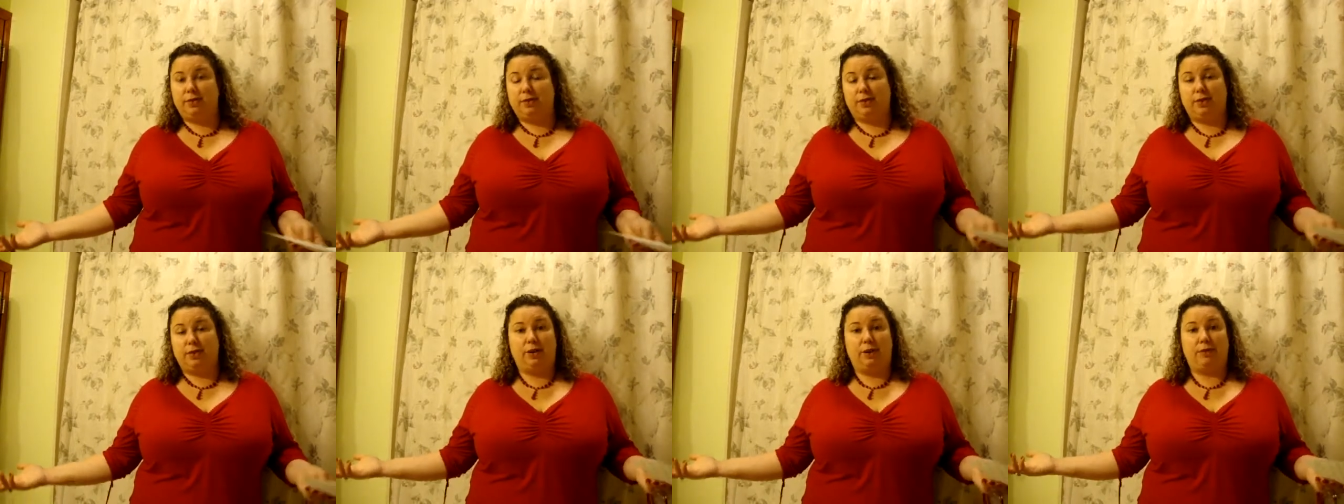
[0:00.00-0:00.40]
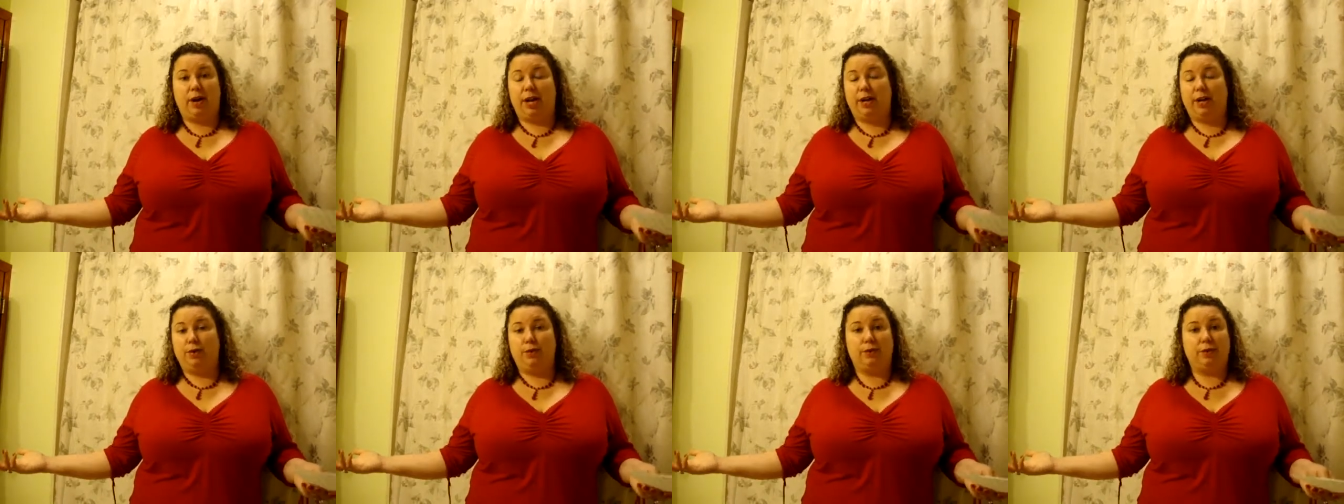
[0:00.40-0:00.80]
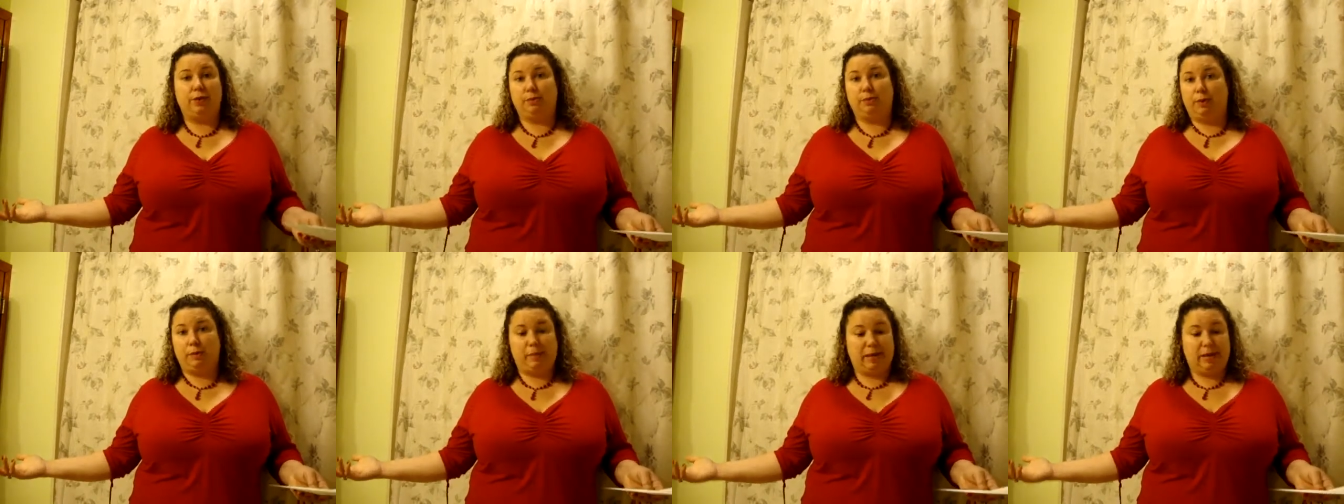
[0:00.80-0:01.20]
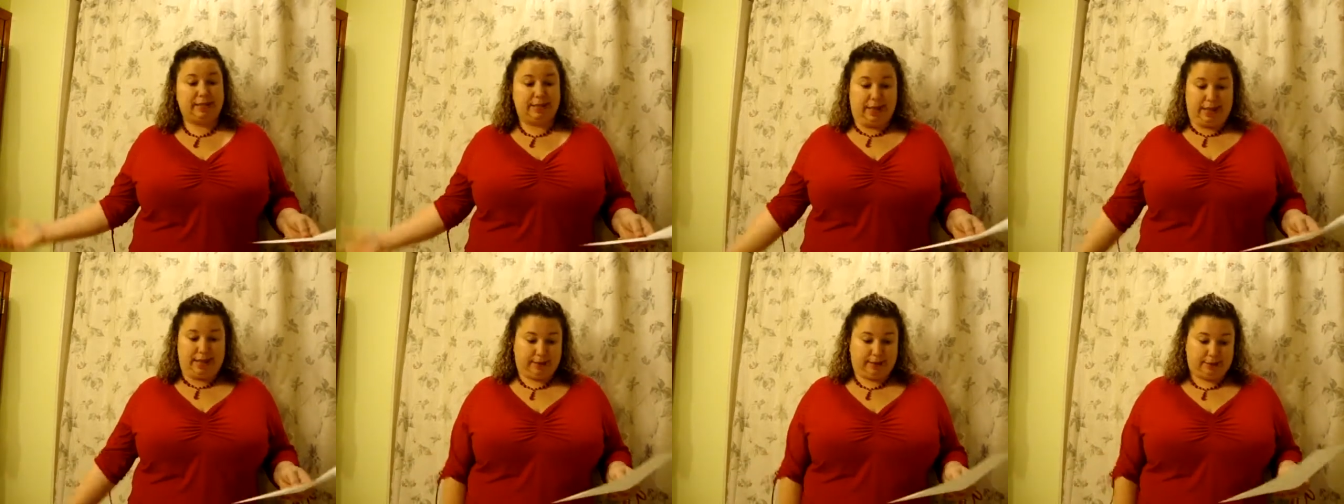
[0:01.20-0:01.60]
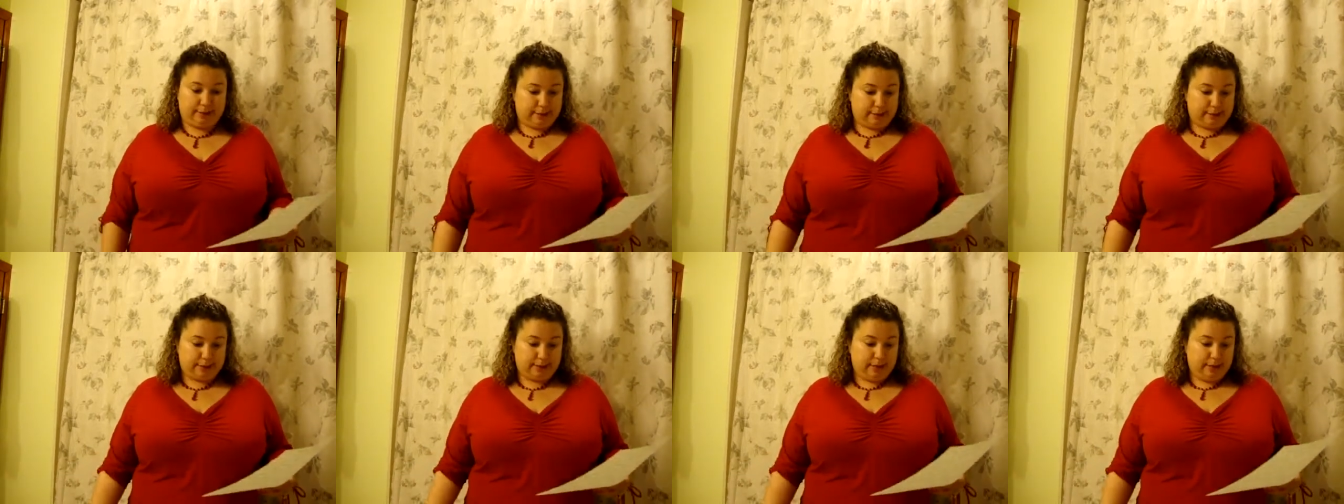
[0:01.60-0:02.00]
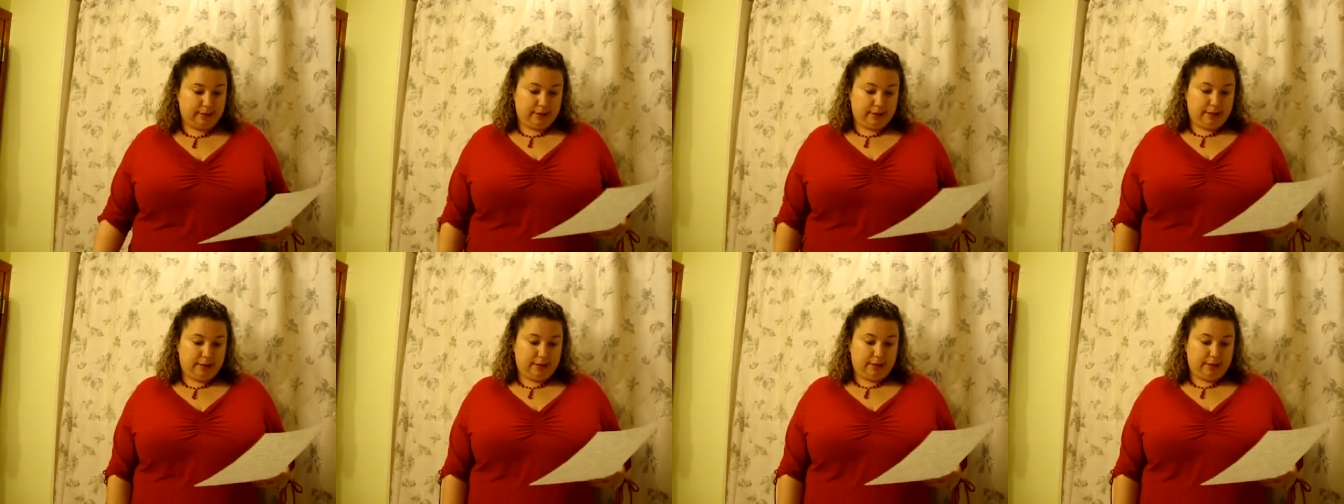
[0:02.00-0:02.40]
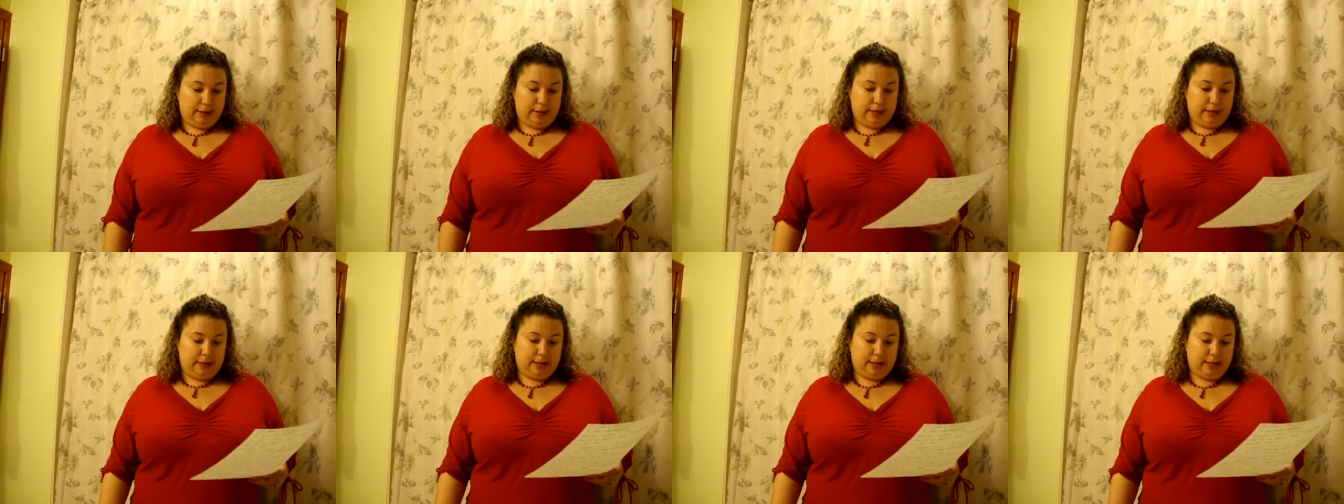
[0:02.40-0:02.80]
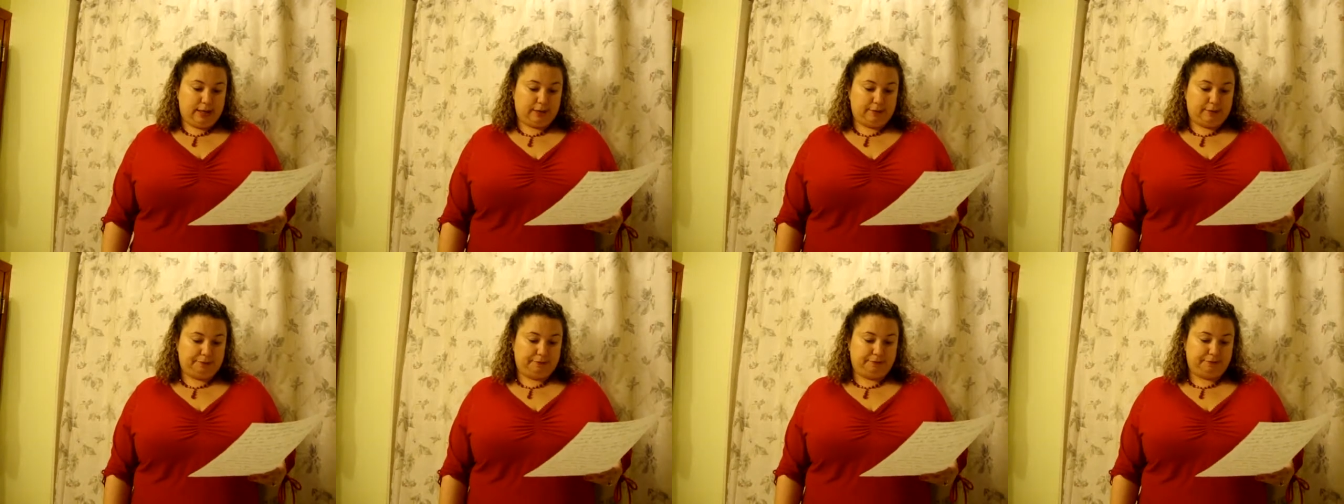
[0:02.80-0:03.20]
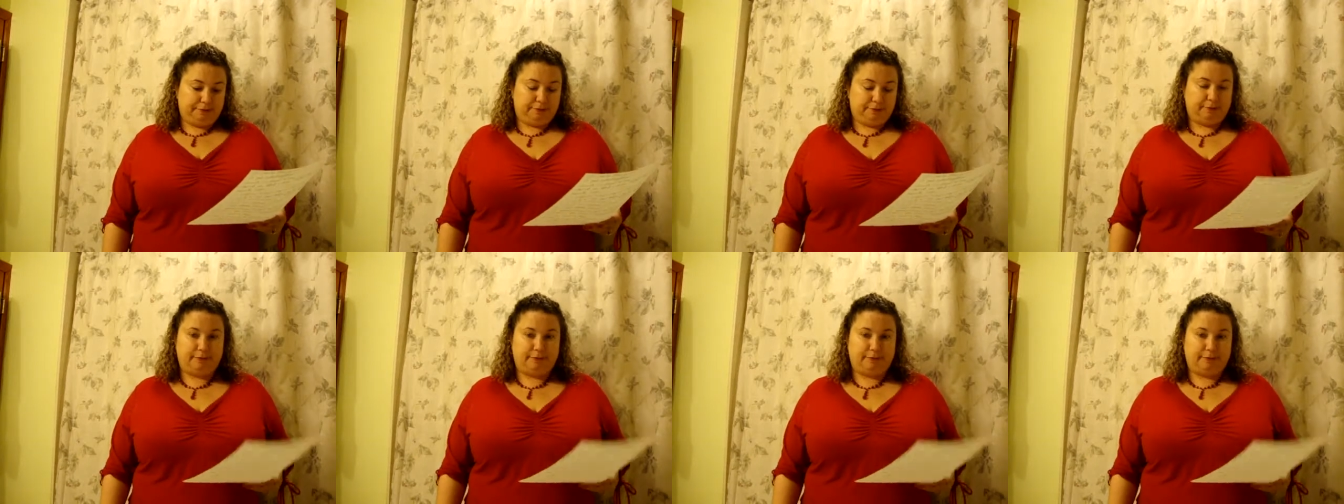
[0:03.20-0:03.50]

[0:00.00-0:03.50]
so I know that's one of my talents. I'm